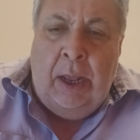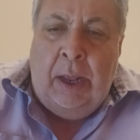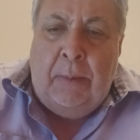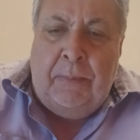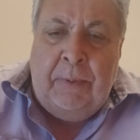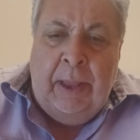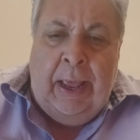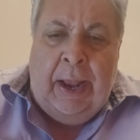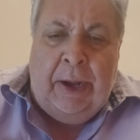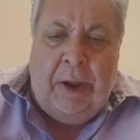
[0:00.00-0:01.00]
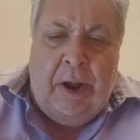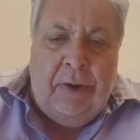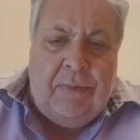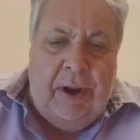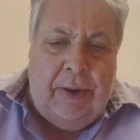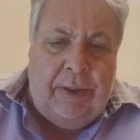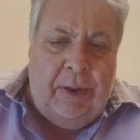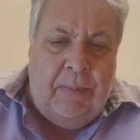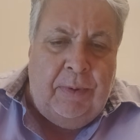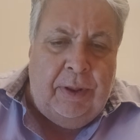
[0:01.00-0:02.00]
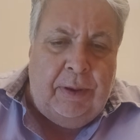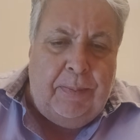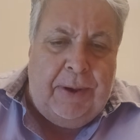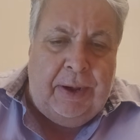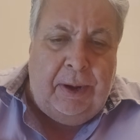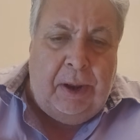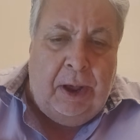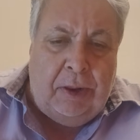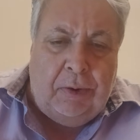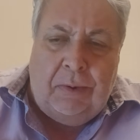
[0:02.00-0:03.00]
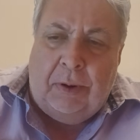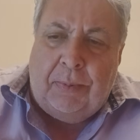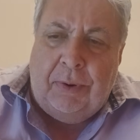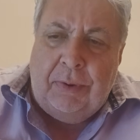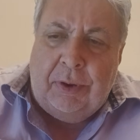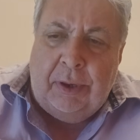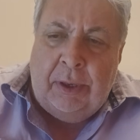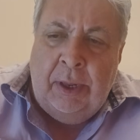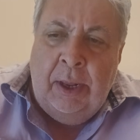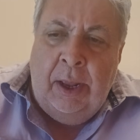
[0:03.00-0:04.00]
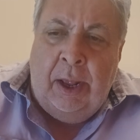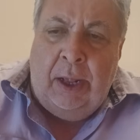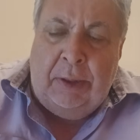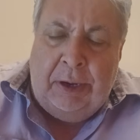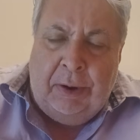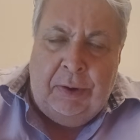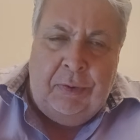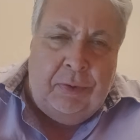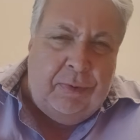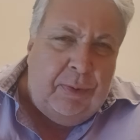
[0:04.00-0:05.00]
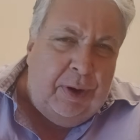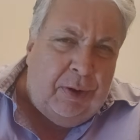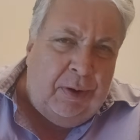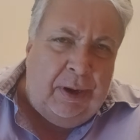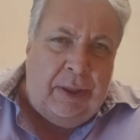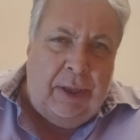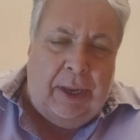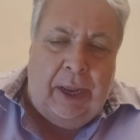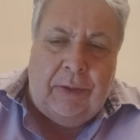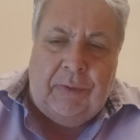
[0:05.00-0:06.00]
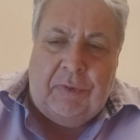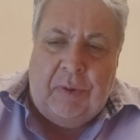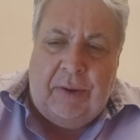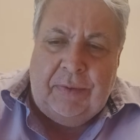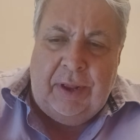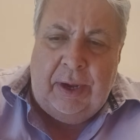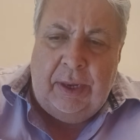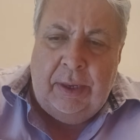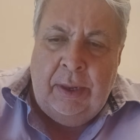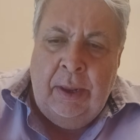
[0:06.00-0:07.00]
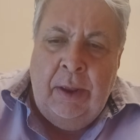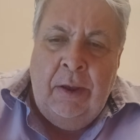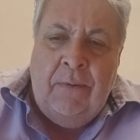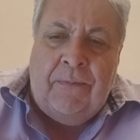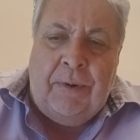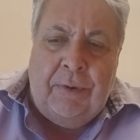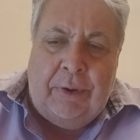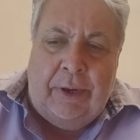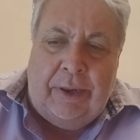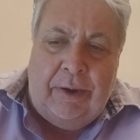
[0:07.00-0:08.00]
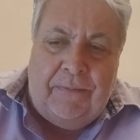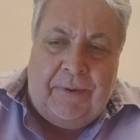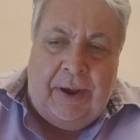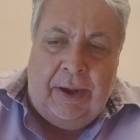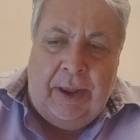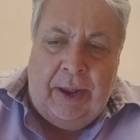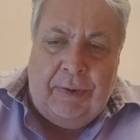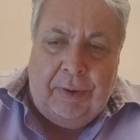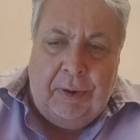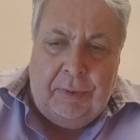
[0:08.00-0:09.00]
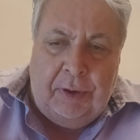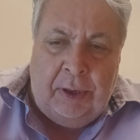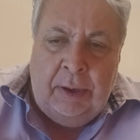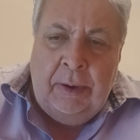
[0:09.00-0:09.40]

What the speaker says: uh, and contrast them with pedagogical approaches that are used traditionally in the K through 12 settings. First, let's define andragogy.